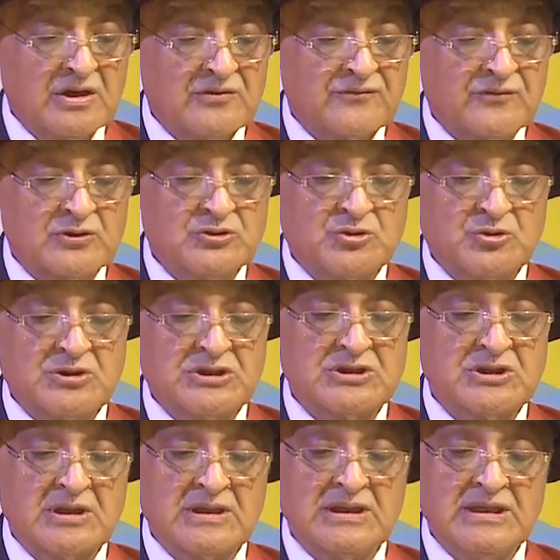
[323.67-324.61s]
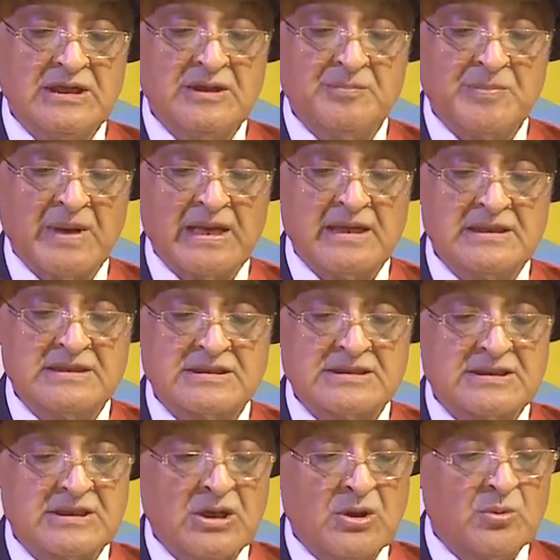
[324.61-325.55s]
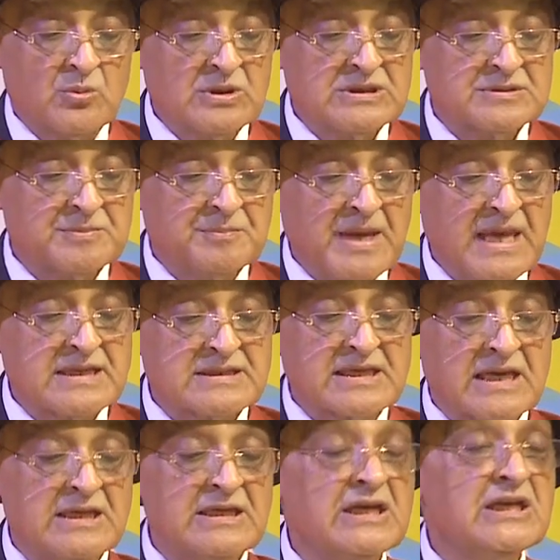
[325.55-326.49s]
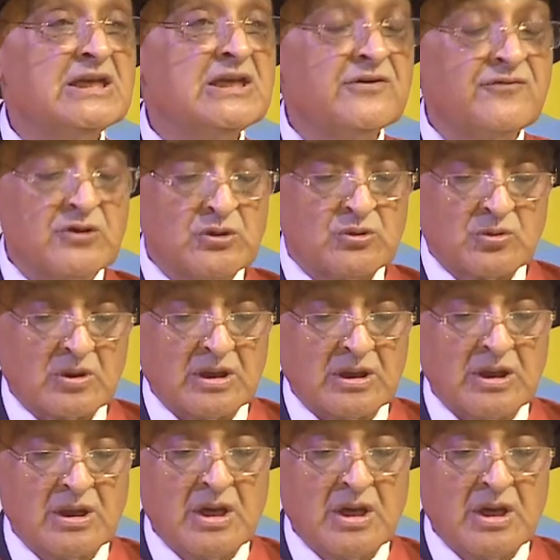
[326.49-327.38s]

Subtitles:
for judicial independence, which makes an individual